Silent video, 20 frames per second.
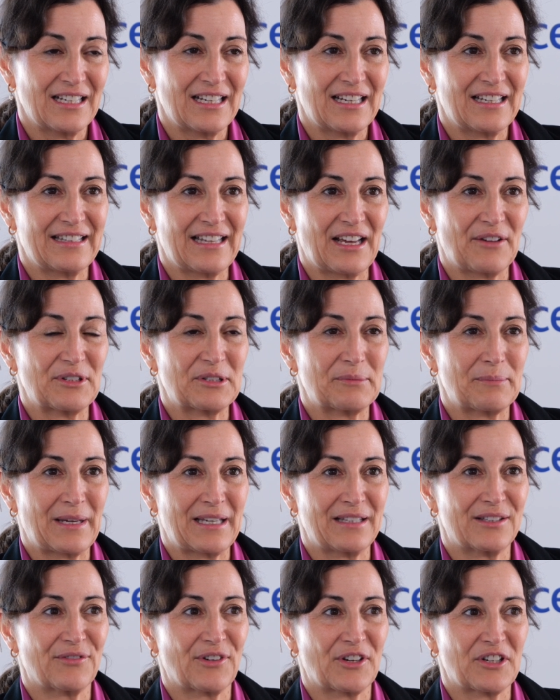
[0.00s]
and that was
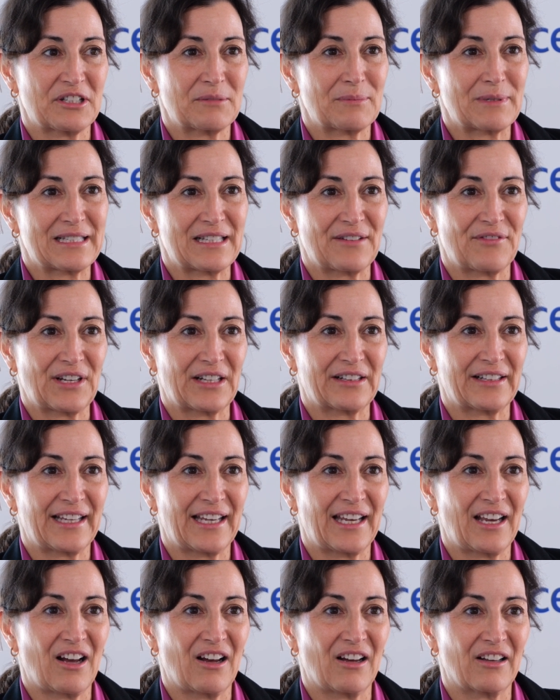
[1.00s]
based very
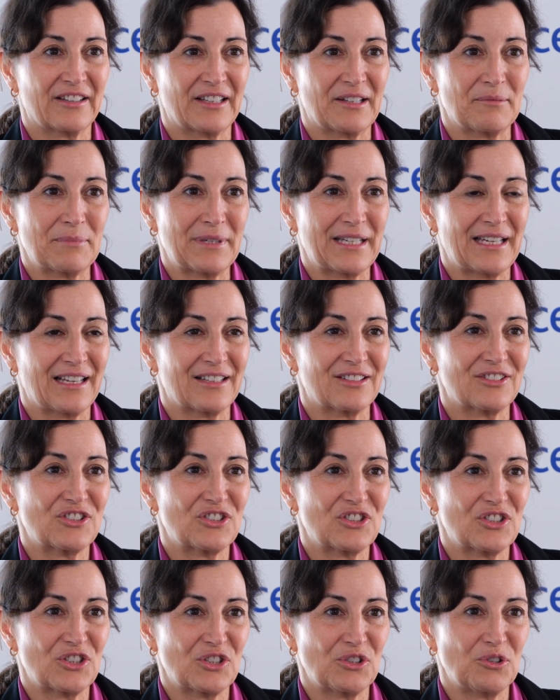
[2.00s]
specifically on the
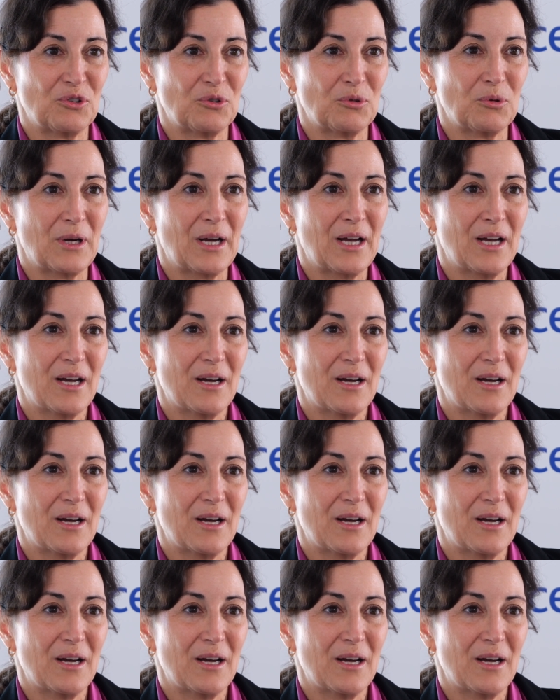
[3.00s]
PS2